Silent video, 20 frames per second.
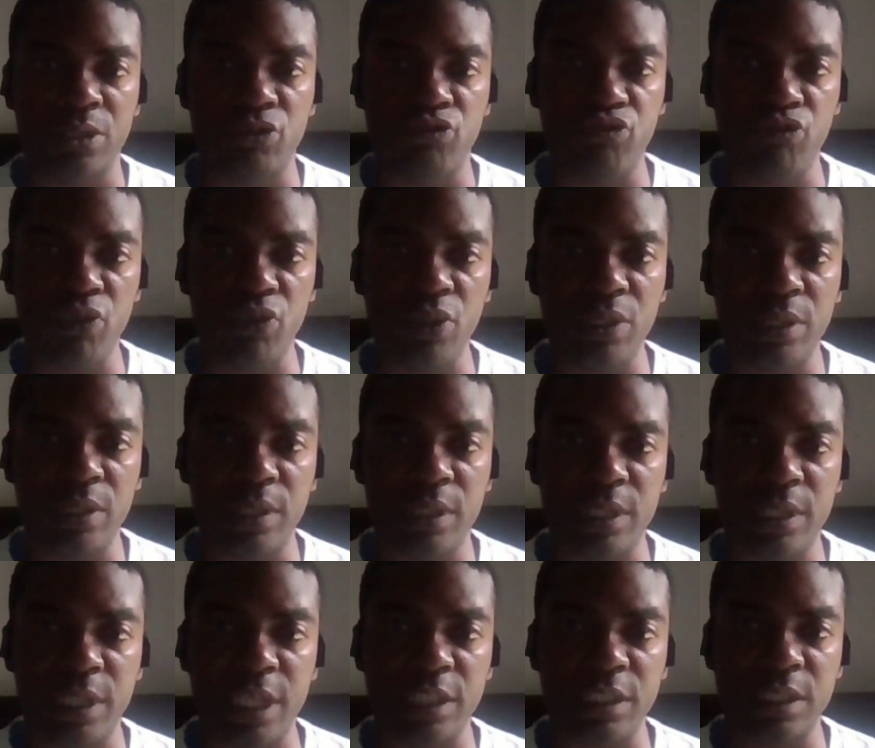true
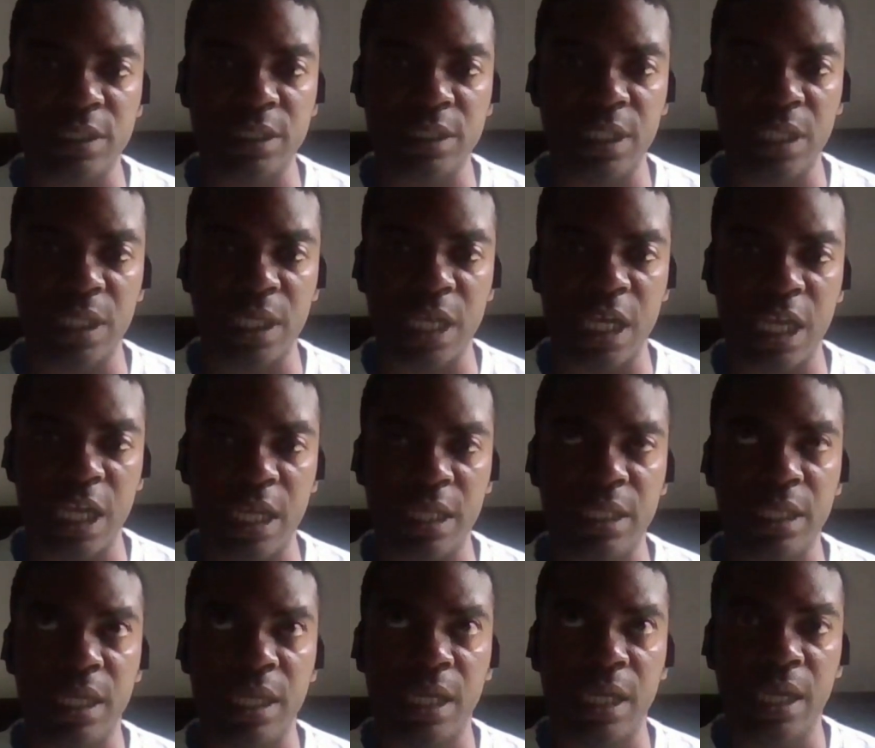legacy game
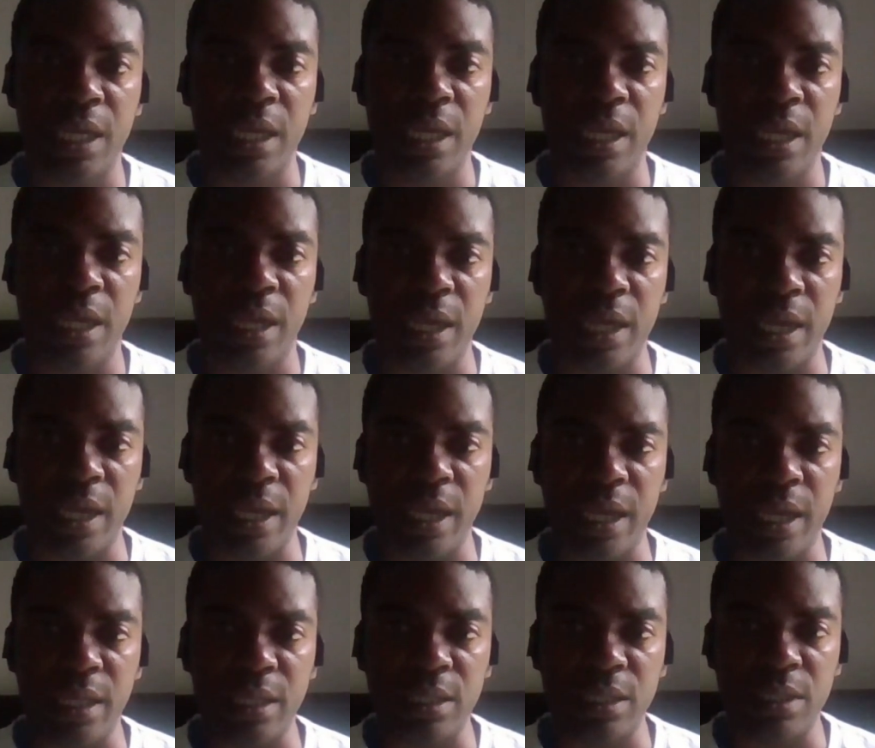
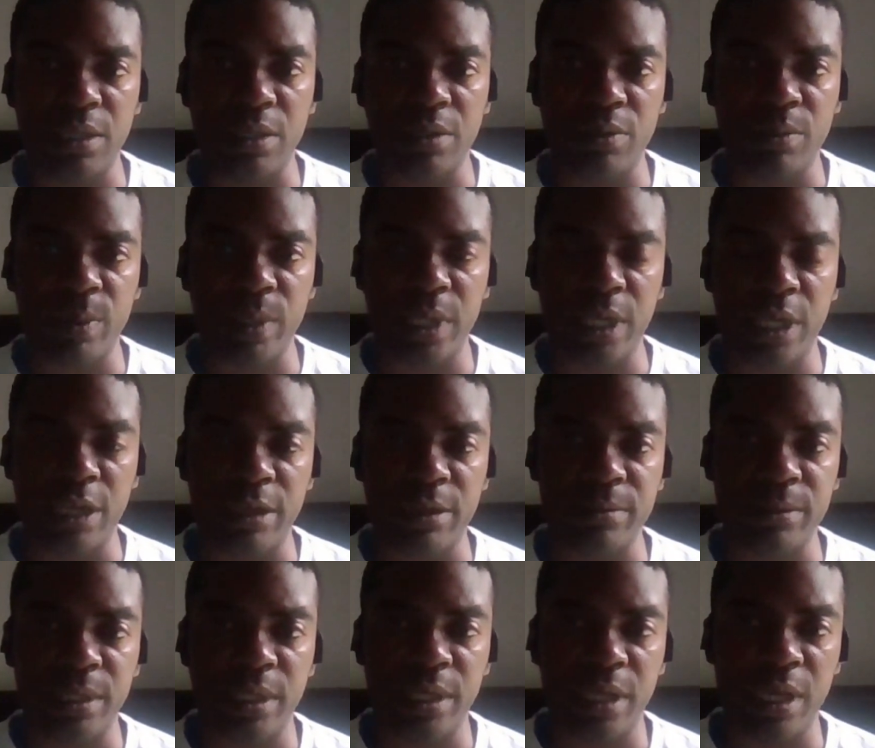and the
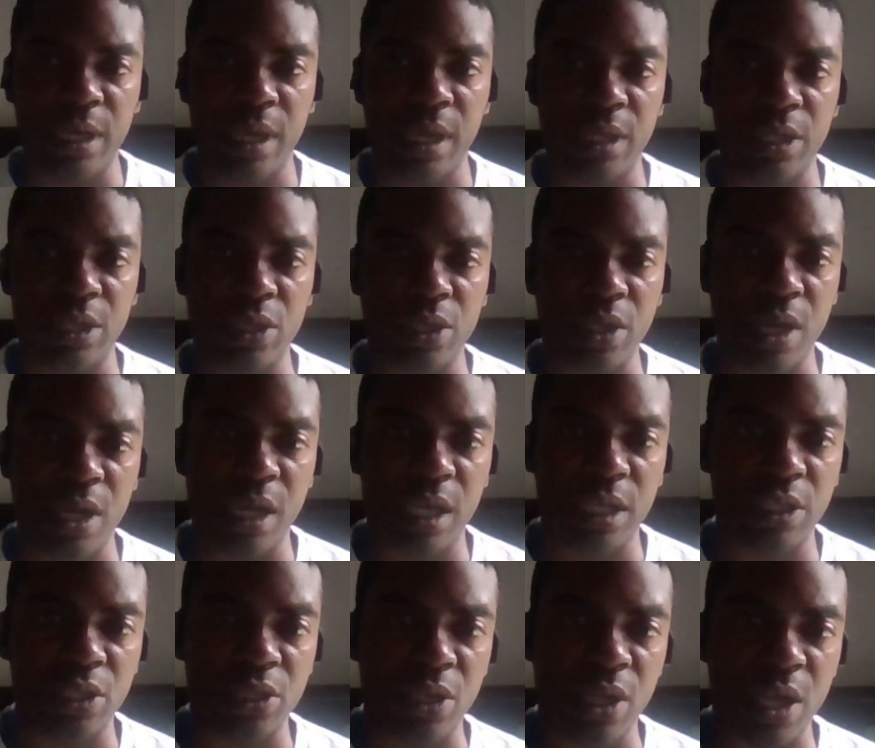Overhand and the lo-
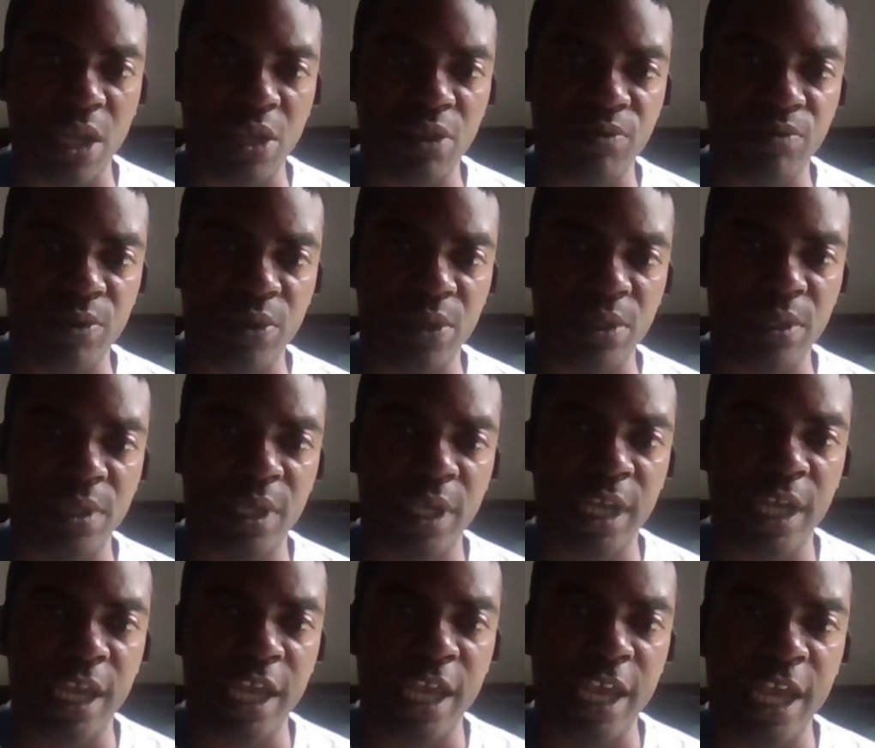and the locker room.
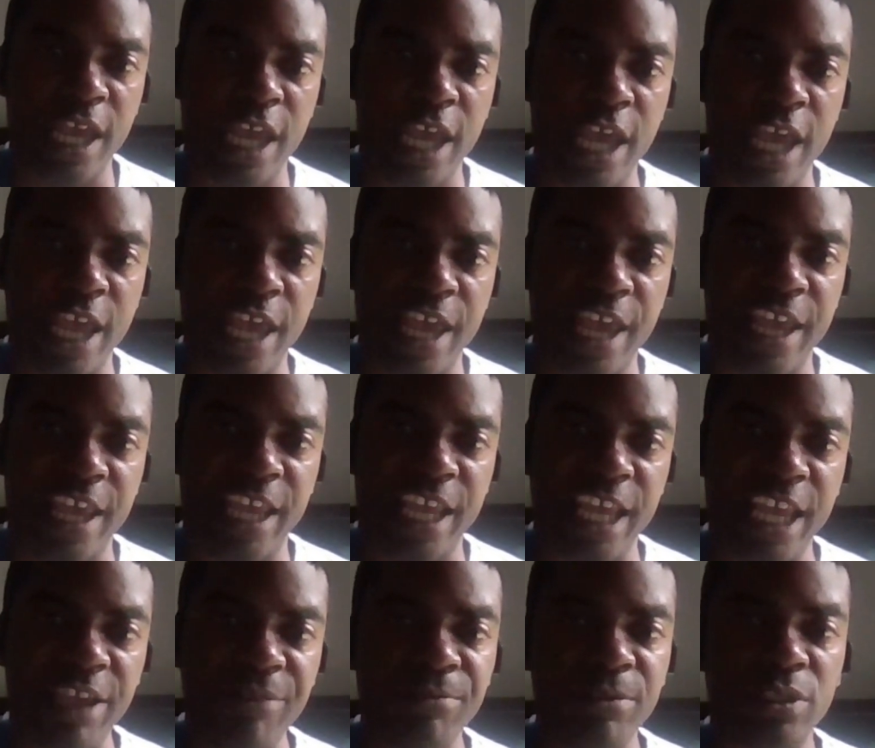
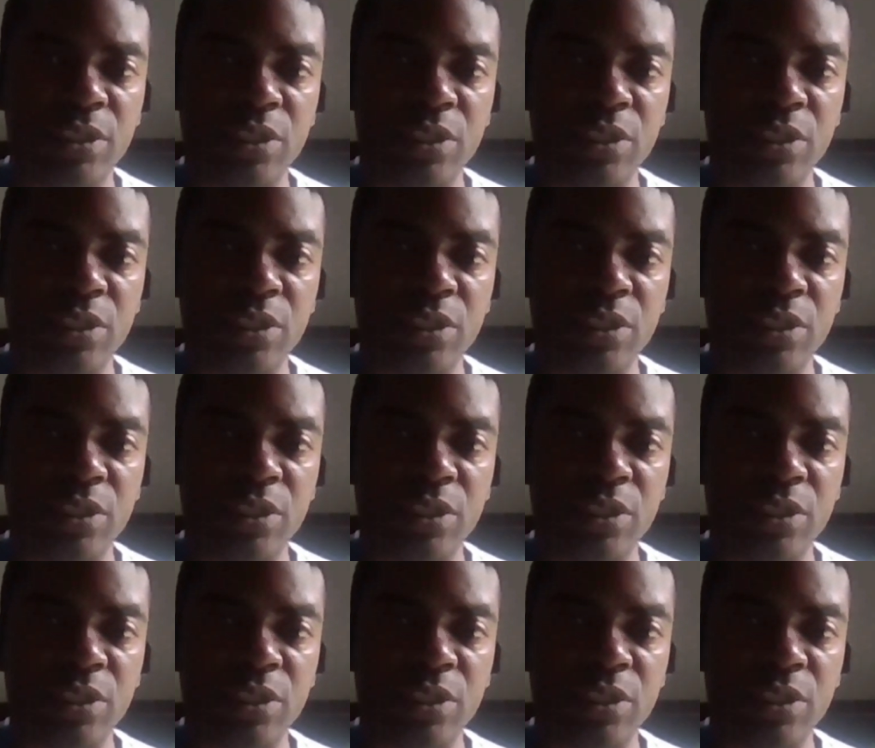Even